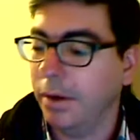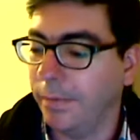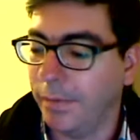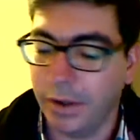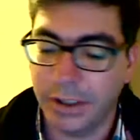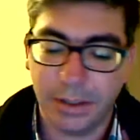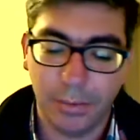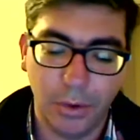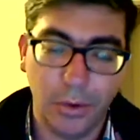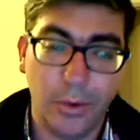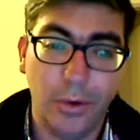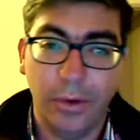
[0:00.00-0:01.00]
a very
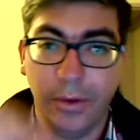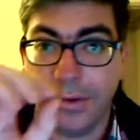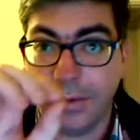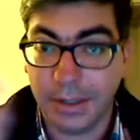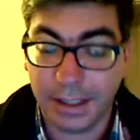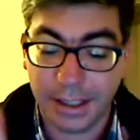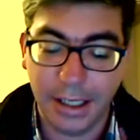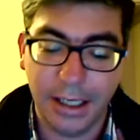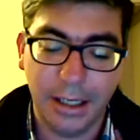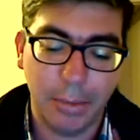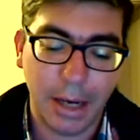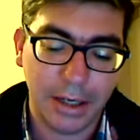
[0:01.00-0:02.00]
small,
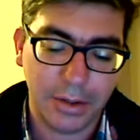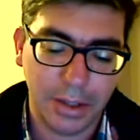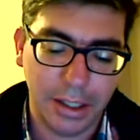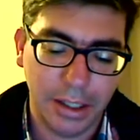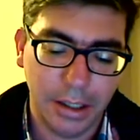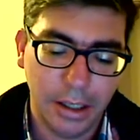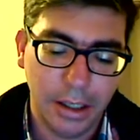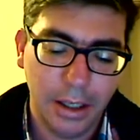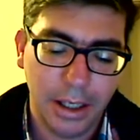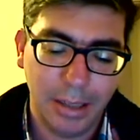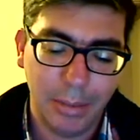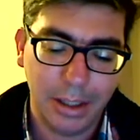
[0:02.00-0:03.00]
skinny battery.
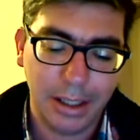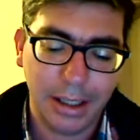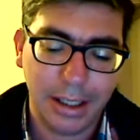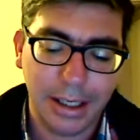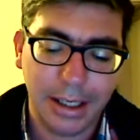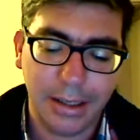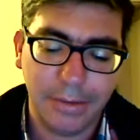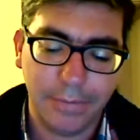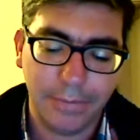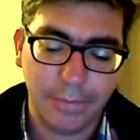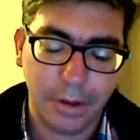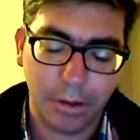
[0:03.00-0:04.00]
I
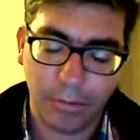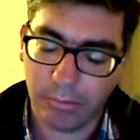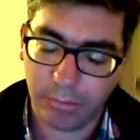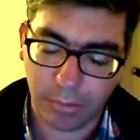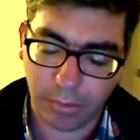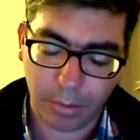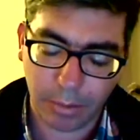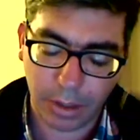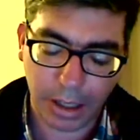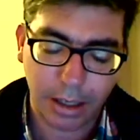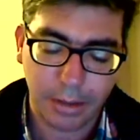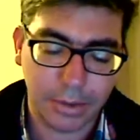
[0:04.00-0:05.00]
believe, I'm
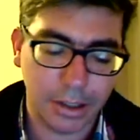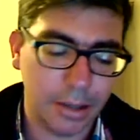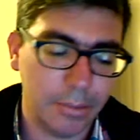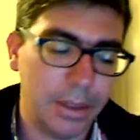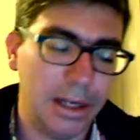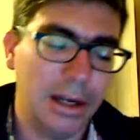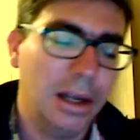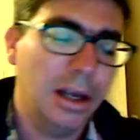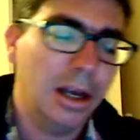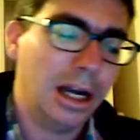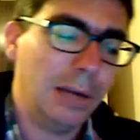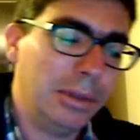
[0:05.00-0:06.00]
not 100%, but
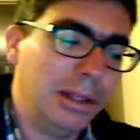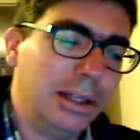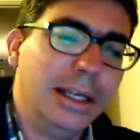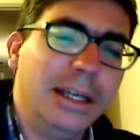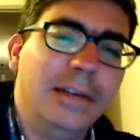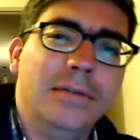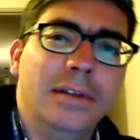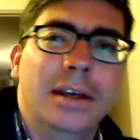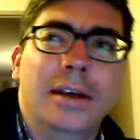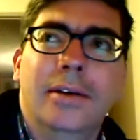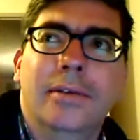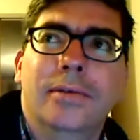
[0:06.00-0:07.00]
I believe
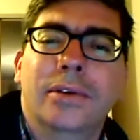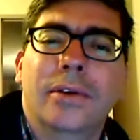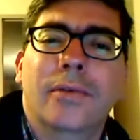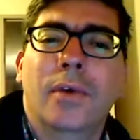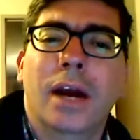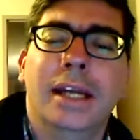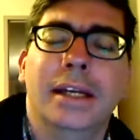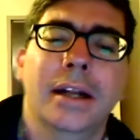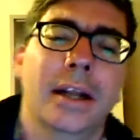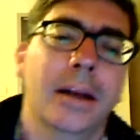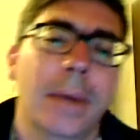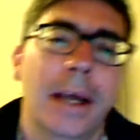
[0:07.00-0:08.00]
they're sort of
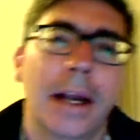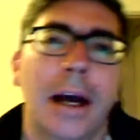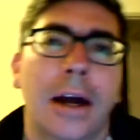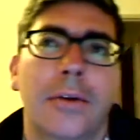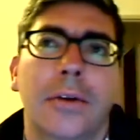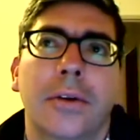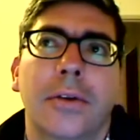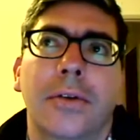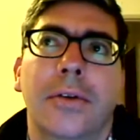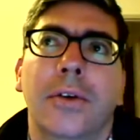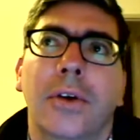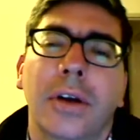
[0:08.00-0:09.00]
rated at about
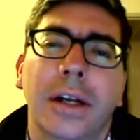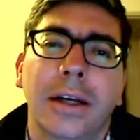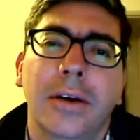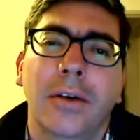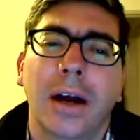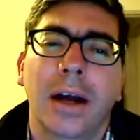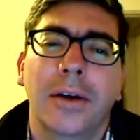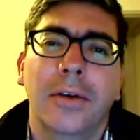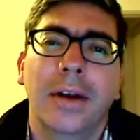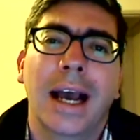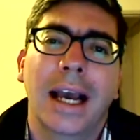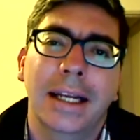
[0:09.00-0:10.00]
130 or
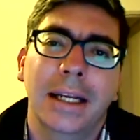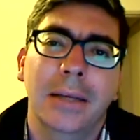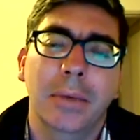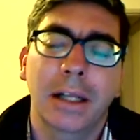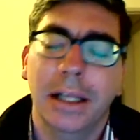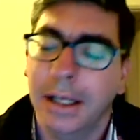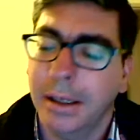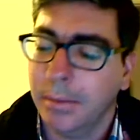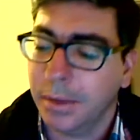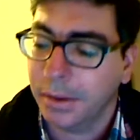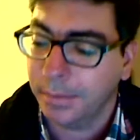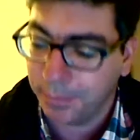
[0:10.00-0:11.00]
180
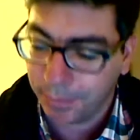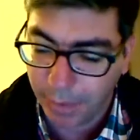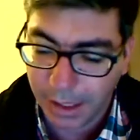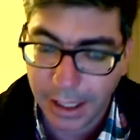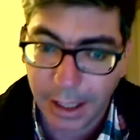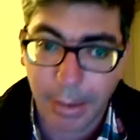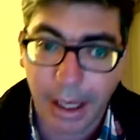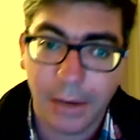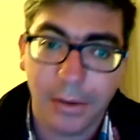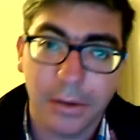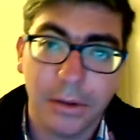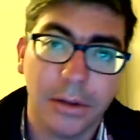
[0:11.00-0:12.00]
milliamp
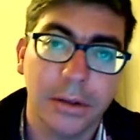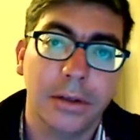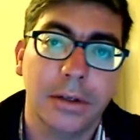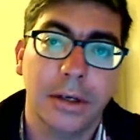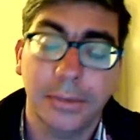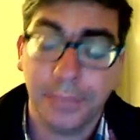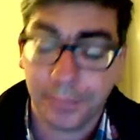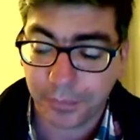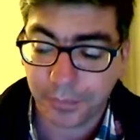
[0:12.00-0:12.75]
hours, I should say.